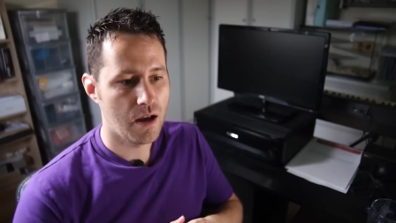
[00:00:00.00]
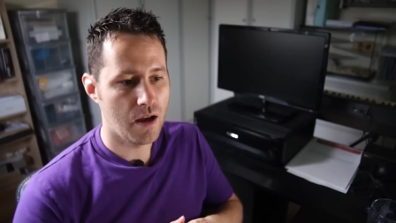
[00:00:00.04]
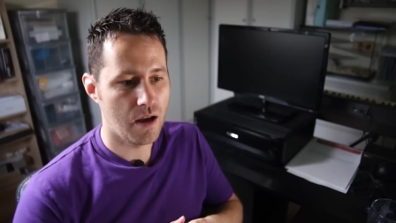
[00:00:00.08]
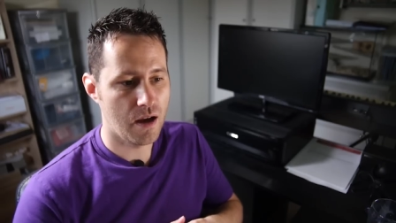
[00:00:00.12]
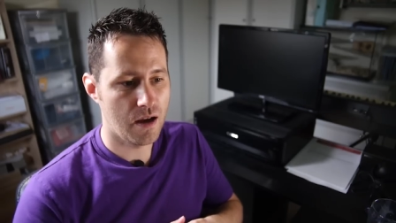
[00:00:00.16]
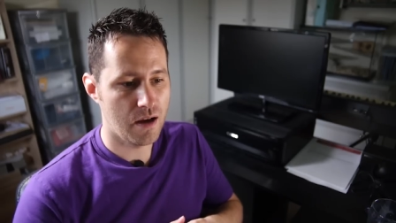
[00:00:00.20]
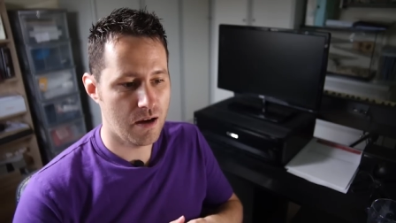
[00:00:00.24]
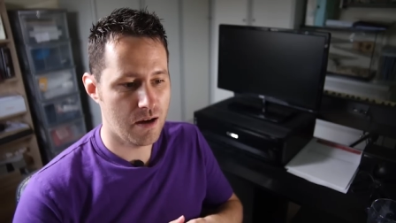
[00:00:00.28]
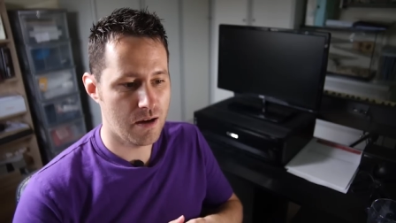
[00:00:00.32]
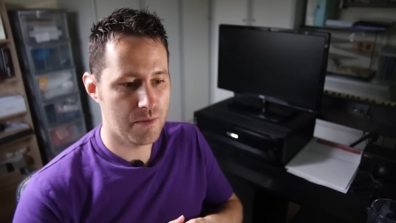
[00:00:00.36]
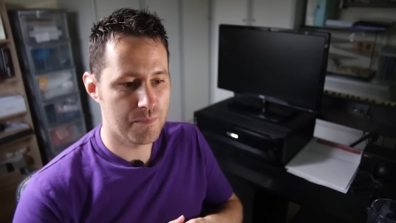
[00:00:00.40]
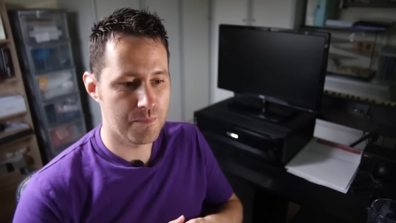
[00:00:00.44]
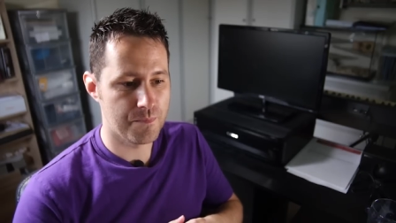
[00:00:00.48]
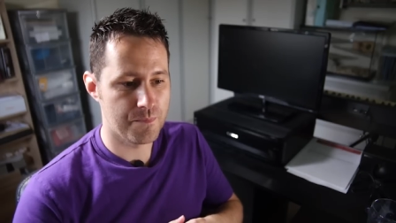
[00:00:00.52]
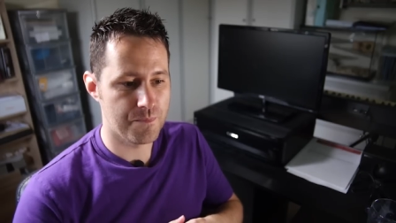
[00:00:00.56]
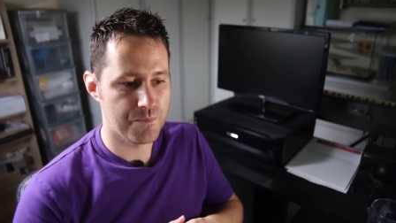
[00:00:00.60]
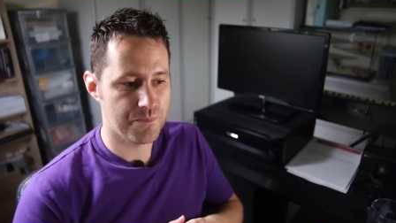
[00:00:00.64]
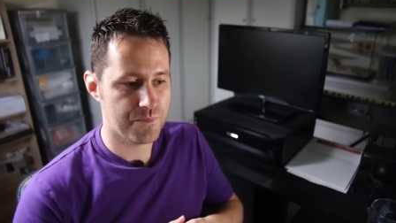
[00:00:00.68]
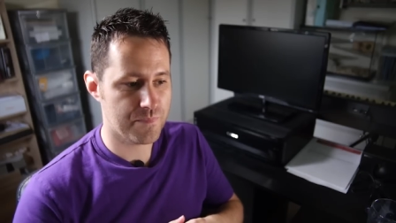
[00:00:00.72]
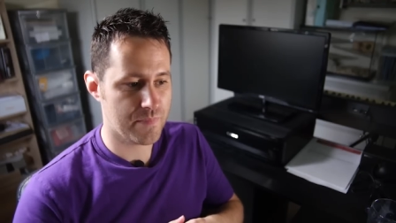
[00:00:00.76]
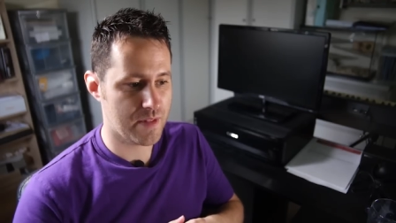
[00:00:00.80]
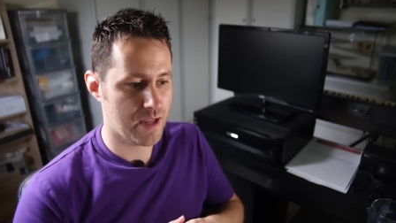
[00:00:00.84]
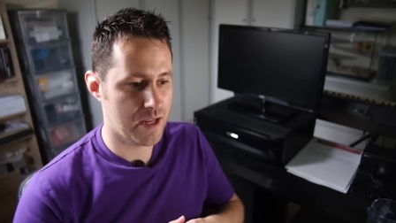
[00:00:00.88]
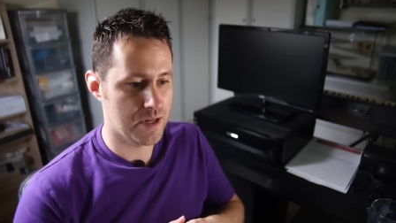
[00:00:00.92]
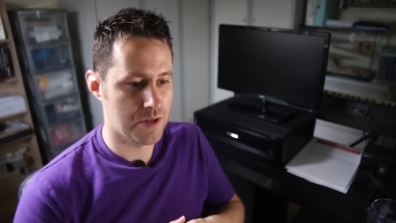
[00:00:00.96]
Um,
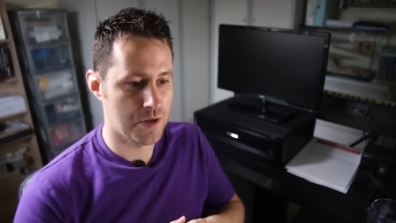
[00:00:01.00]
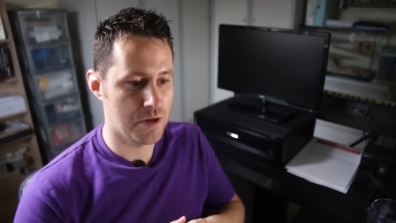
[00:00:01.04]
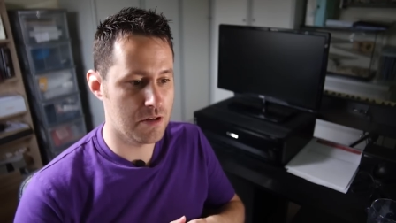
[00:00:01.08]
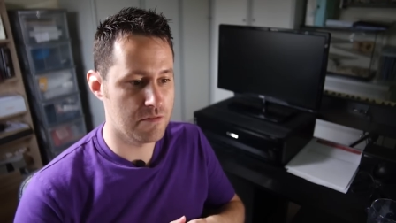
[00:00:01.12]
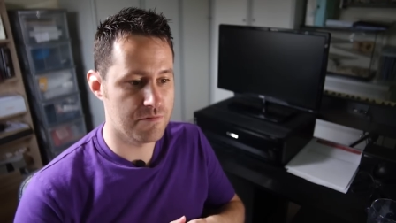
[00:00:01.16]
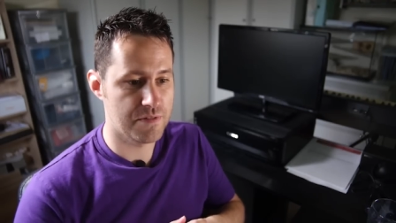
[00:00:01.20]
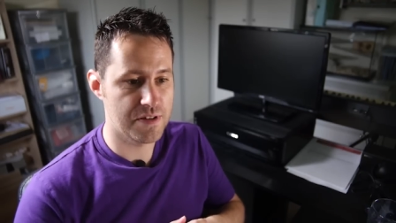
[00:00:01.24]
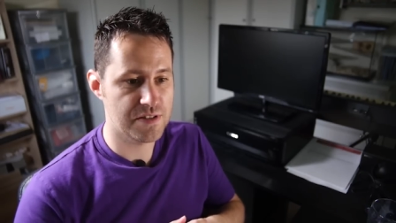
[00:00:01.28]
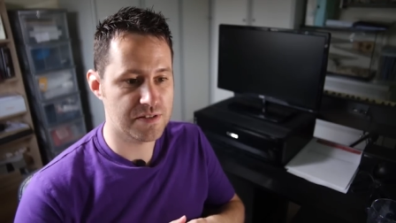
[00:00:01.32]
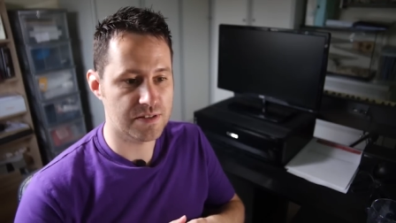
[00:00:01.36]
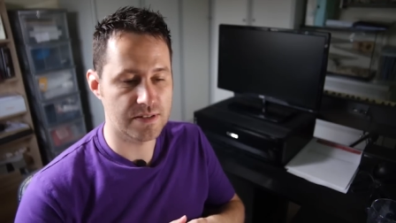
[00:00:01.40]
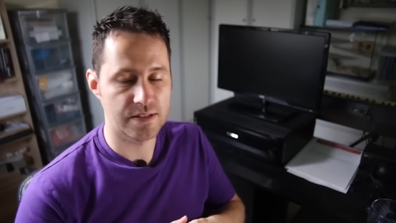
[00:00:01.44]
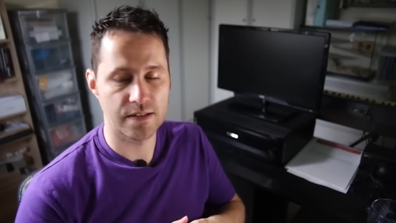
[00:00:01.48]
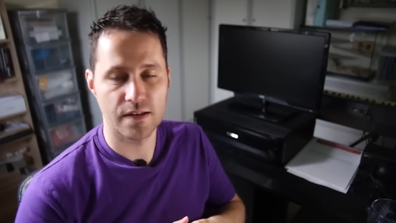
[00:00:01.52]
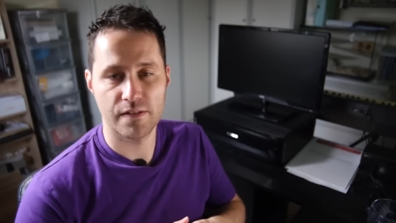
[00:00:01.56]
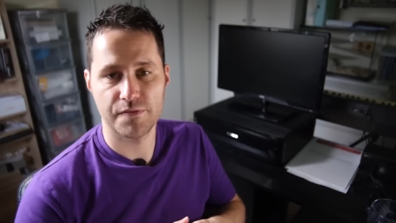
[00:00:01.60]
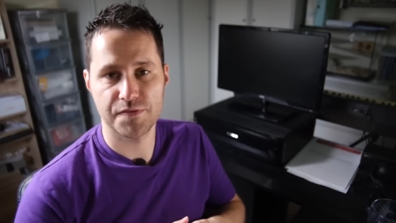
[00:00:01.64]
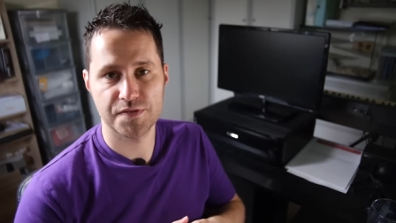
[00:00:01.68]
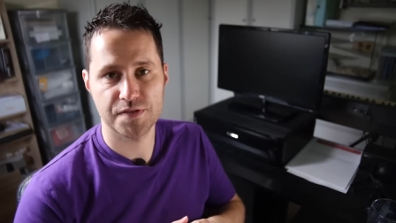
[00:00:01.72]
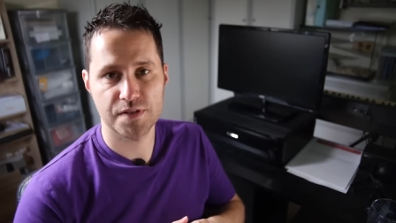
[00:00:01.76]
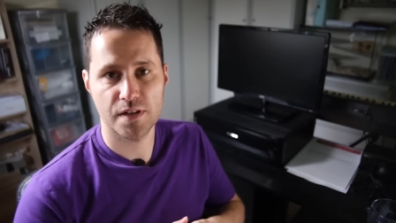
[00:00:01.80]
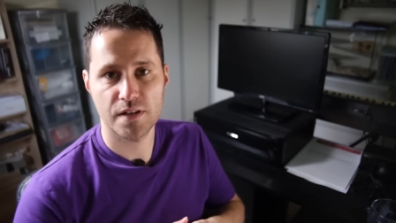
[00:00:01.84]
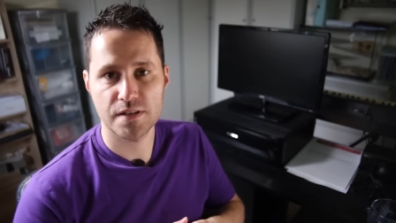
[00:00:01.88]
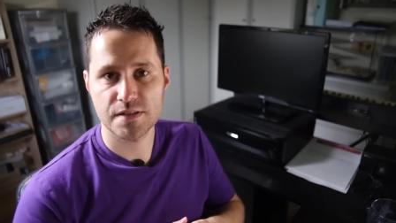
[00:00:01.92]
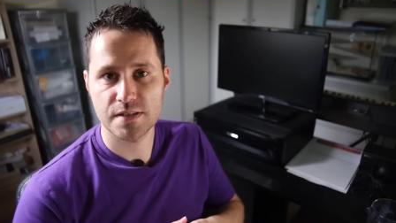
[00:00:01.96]
and only recently
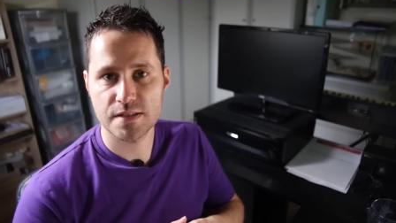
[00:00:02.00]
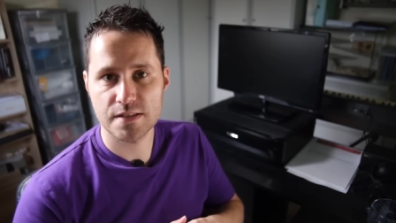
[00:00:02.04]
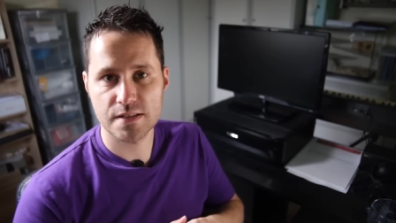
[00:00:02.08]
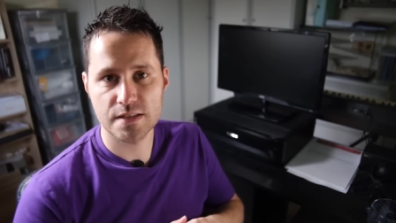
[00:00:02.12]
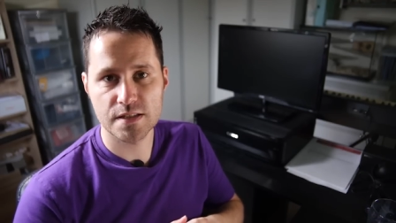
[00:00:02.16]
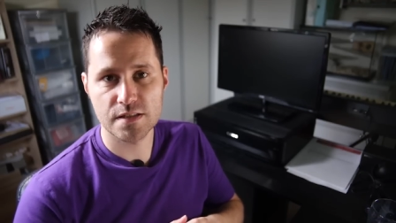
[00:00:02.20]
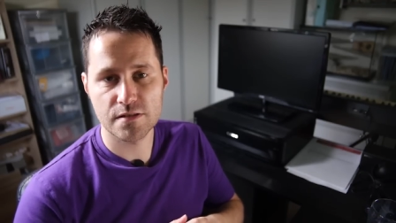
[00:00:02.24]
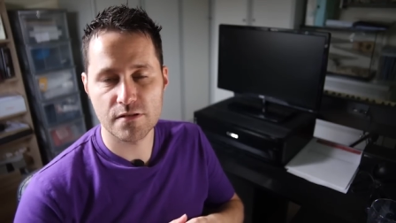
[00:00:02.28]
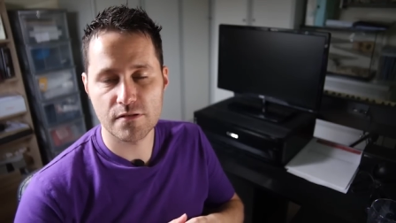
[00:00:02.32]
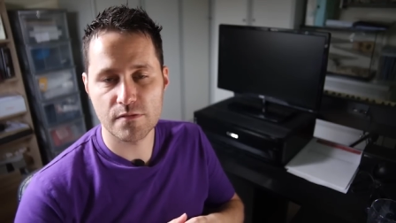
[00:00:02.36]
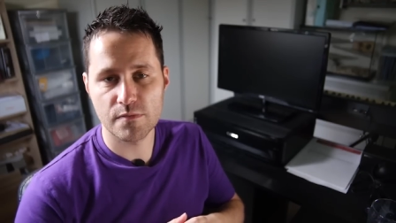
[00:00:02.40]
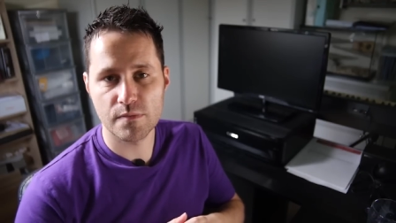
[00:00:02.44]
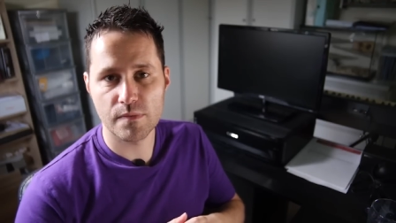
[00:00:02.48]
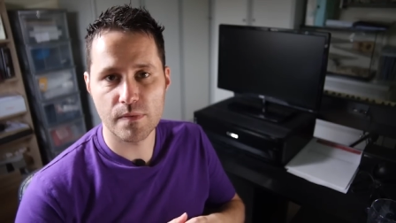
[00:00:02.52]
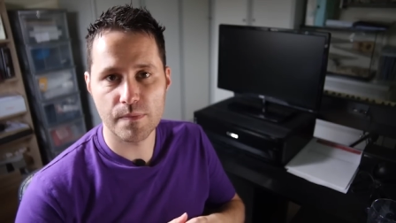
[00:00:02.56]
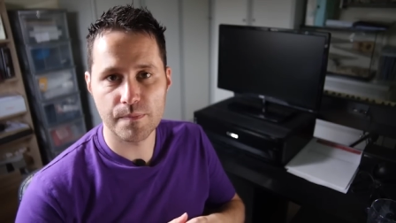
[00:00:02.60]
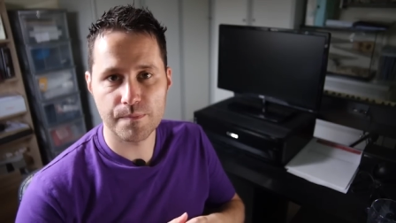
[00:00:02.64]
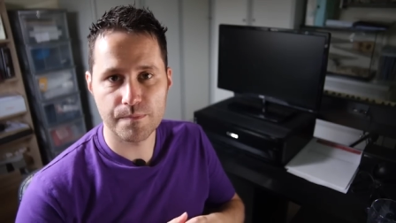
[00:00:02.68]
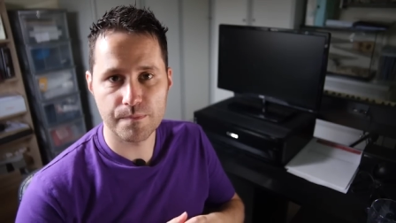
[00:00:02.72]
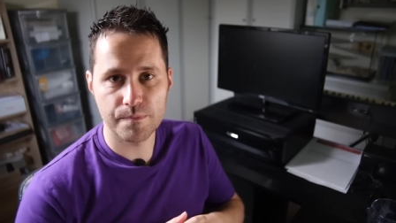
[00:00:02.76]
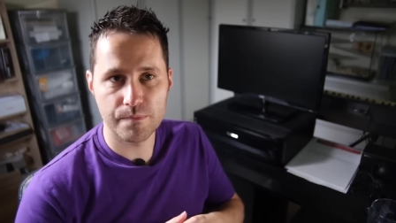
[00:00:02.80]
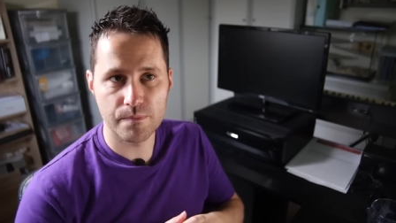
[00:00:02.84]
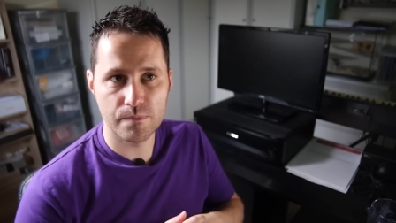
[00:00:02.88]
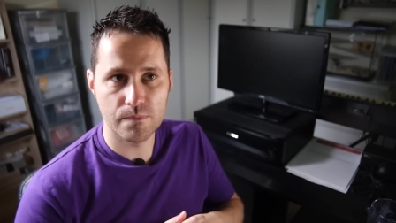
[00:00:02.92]
I've started to do